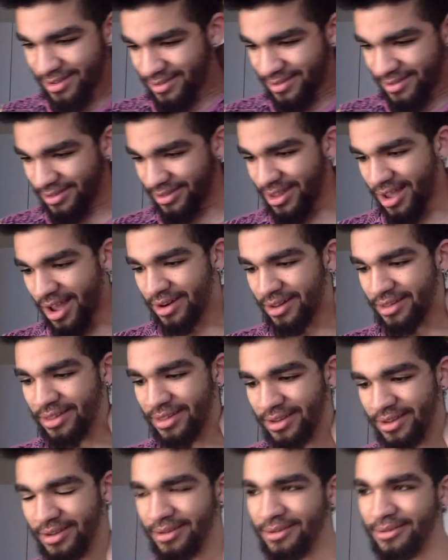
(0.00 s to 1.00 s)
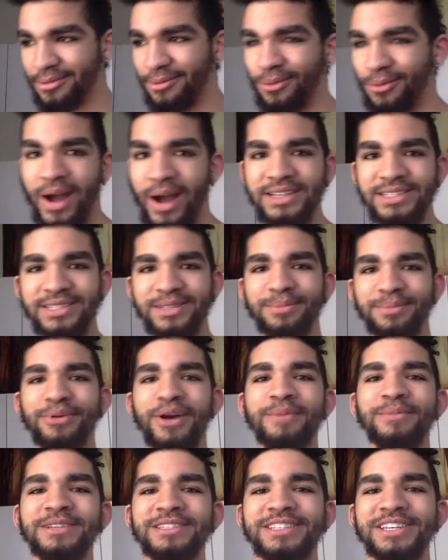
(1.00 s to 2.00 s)
none of the white
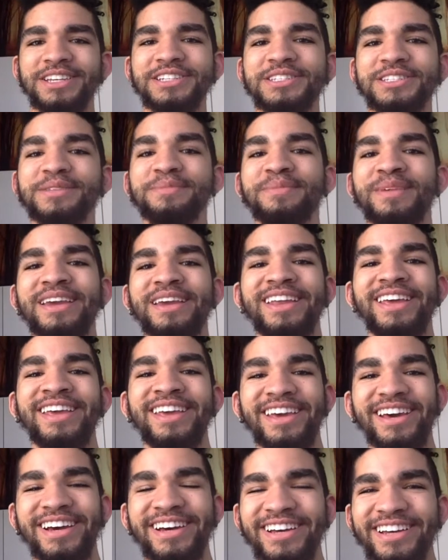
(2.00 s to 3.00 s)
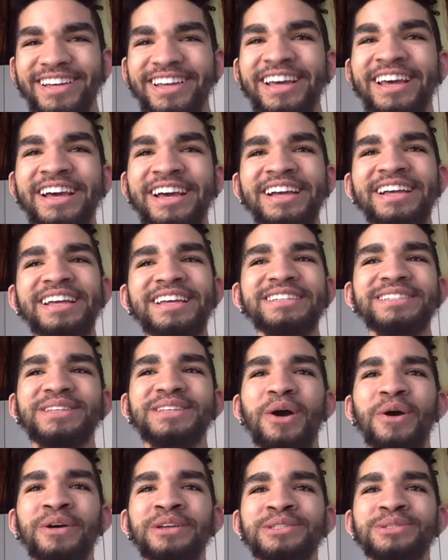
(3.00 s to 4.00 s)
supremacist media is
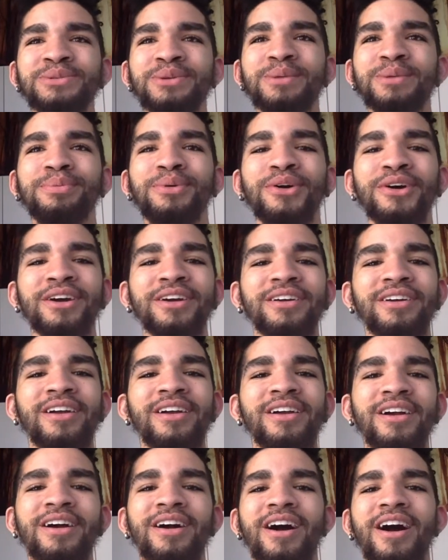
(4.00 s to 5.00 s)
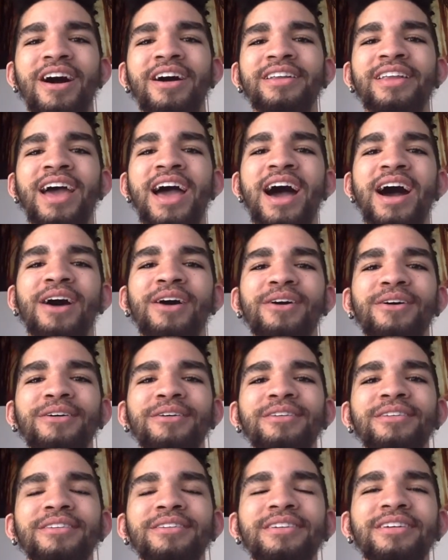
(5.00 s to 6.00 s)
going to report on
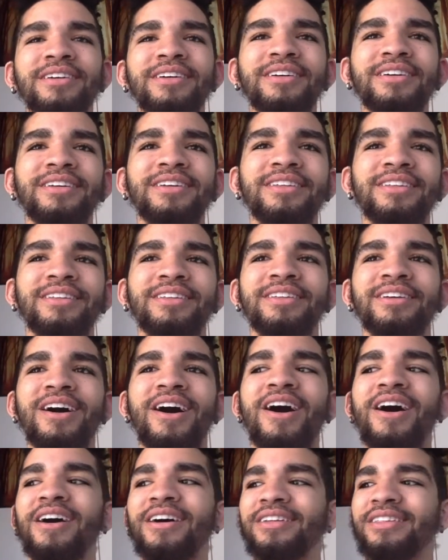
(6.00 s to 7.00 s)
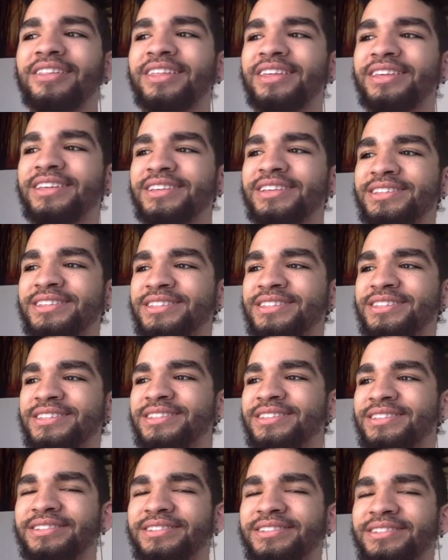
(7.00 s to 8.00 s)
how all
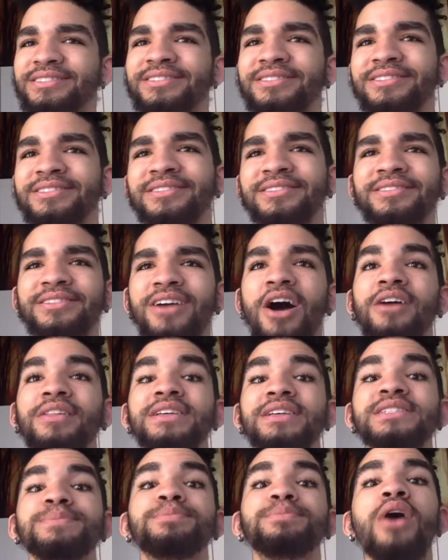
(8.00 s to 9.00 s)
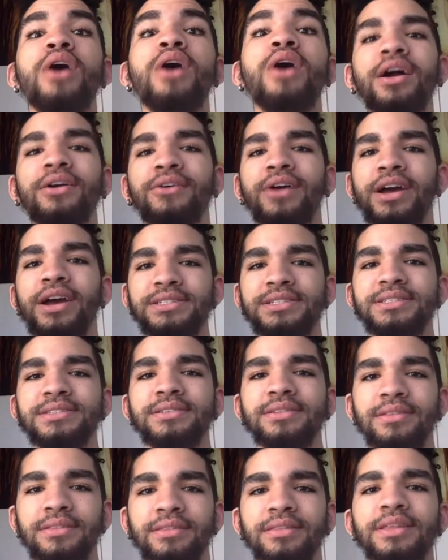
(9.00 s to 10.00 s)
this
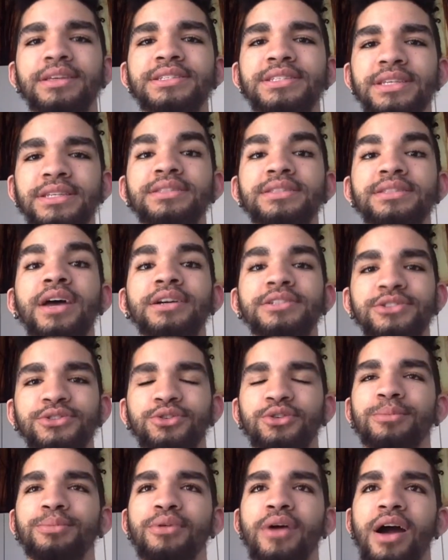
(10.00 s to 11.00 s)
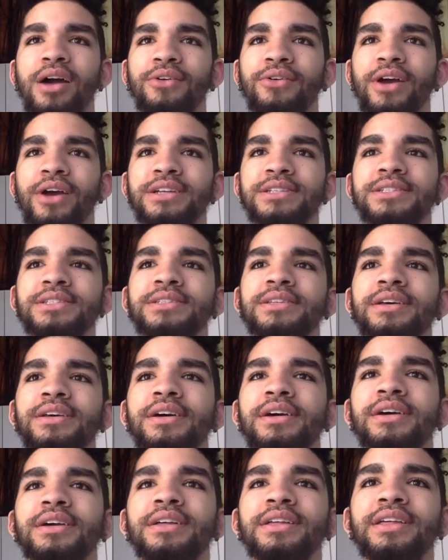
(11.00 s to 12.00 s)
progress, this industrial progress,
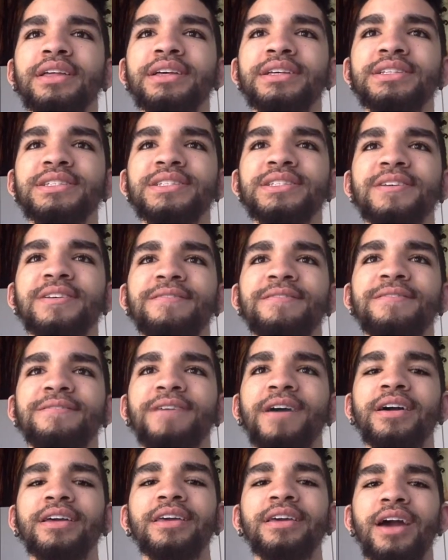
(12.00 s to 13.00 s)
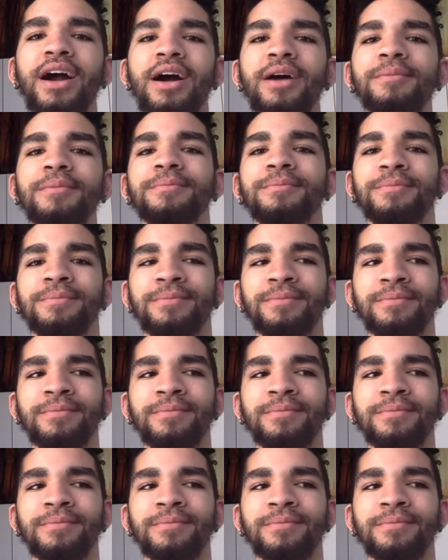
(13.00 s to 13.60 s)
is fucking up